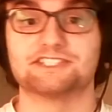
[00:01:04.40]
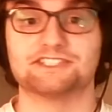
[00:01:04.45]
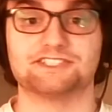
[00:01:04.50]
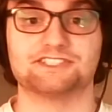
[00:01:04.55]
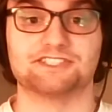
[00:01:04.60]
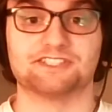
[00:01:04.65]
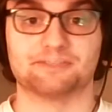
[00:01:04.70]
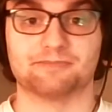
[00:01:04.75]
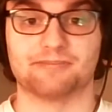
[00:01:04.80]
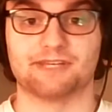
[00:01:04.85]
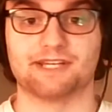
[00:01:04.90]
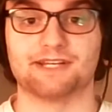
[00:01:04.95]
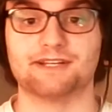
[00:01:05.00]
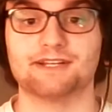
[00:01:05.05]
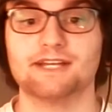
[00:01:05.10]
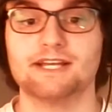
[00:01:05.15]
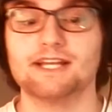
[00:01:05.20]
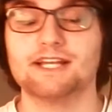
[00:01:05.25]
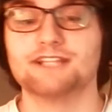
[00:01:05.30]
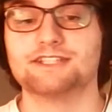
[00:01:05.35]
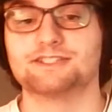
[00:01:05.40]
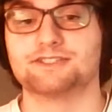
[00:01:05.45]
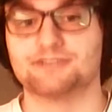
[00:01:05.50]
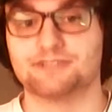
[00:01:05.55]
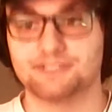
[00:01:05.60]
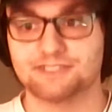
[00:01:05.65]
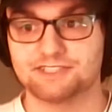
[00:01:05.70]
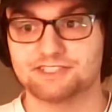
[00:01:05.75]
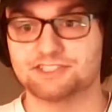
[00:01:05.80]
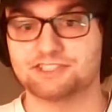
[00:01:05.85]
to the mean. So
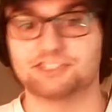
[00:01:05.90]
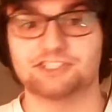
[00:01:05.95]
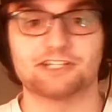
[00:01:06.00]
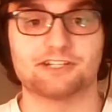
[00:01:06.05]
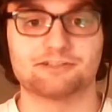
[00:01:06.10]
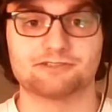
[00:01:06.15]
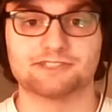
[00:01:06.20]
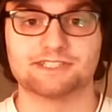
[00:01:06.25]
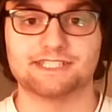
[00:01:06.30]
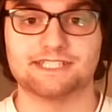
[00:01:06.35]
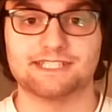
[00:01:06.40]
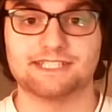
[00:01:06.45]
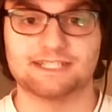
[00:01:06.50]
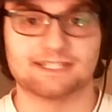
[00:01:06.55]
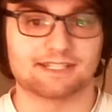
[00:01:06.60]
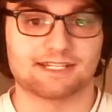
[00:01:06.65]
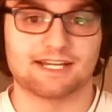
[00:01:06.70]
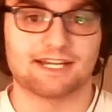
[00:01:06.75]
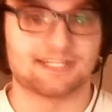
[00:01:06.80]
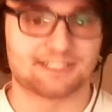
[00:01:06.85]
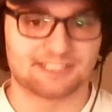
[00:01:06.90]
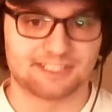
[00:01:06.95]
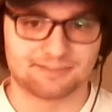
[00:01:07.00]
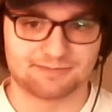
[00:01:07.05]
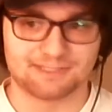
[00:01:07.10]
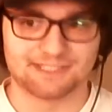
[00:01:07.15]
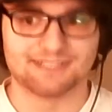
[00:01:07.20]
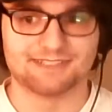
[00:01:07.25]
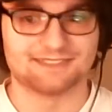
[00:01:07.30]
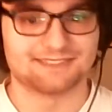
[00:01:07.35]
this is generally a concept
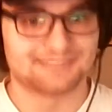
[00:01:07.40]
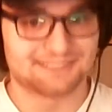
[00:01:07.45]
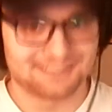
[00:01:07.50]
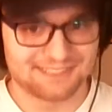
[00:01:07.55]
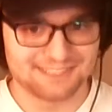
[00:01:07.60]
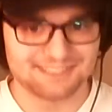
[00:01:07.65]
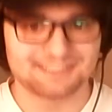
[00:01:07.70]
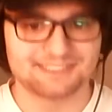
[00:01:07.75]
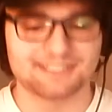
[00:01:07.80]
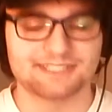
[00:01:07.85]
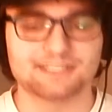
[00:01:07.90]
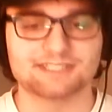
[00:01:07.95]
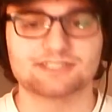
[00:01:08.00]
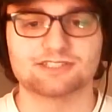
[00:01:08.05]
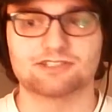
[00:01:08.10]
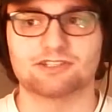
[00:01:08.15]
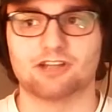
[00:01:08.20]
in statistics,